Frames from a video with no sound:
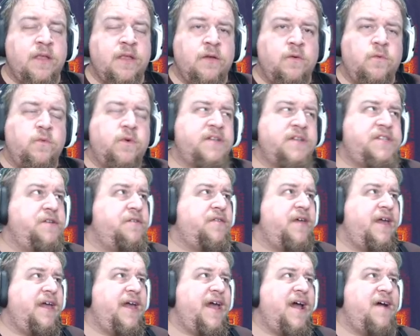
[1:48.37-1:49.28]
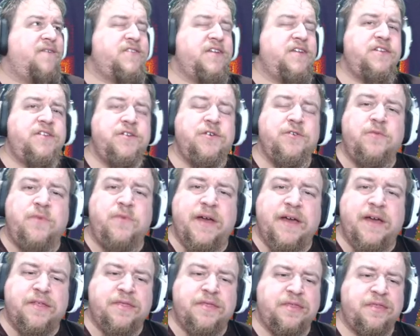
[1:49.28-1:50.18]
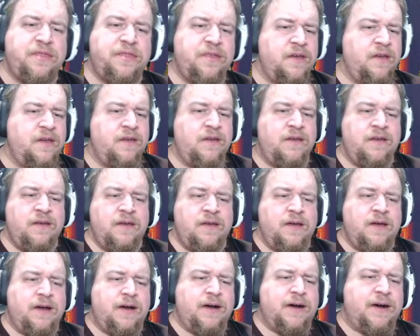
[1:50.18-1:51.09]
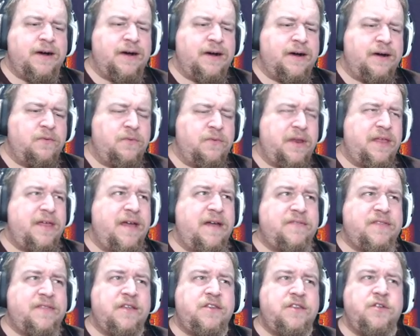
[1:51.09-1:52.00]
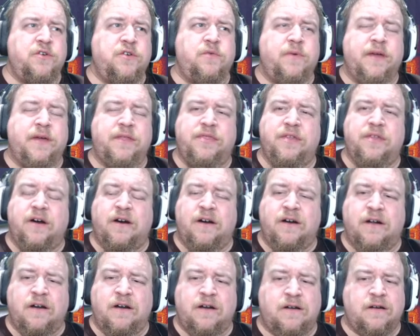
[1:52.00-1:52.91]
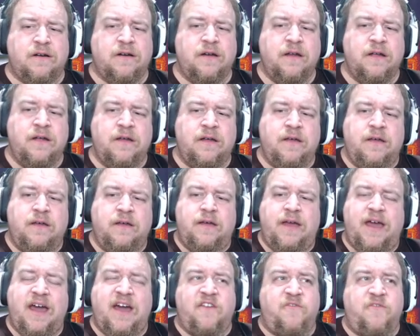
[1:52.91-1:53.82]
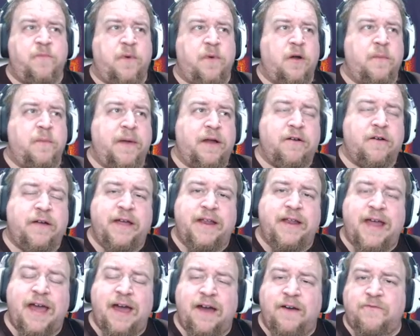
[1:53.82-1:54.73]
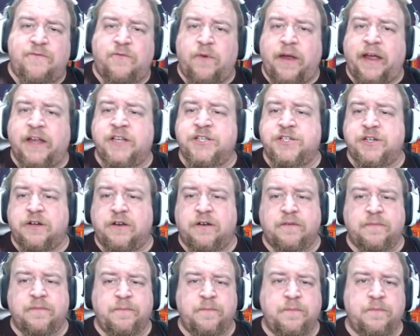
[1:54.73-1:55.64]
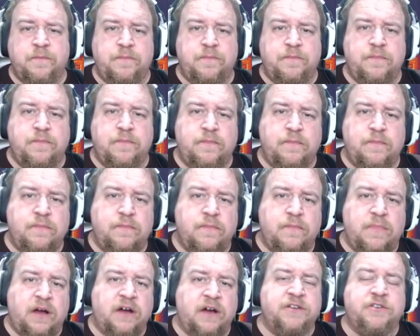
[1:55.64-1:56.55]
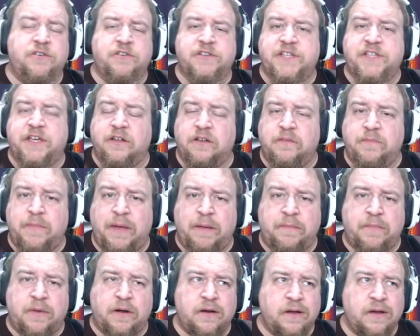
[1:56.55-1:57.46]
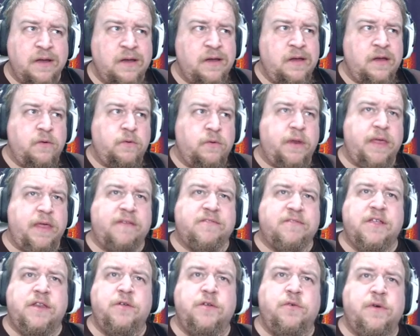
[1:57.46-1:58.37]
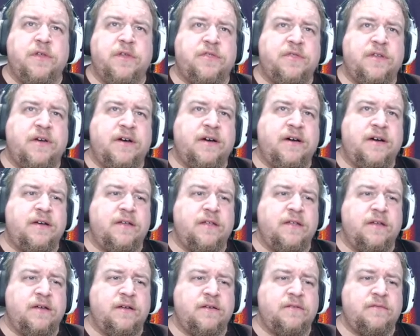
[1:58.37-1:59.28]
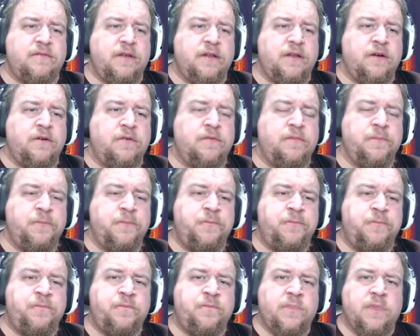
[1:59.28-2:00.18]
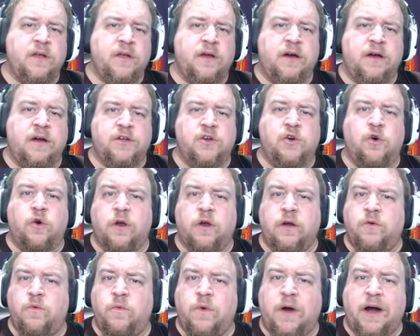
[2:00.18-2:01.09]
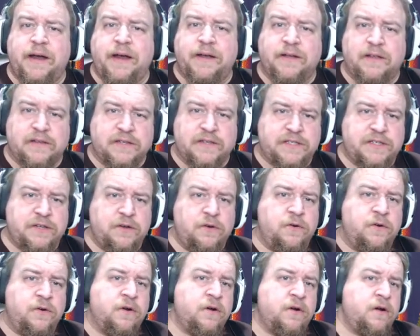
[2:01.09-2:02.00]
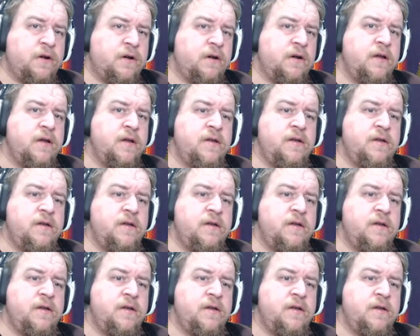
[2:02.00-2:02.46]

What do they have to do with... what do they have to do with our half-barbarian, half-ranger Hunters Guild member? What do they have to do with, you know, court wiles or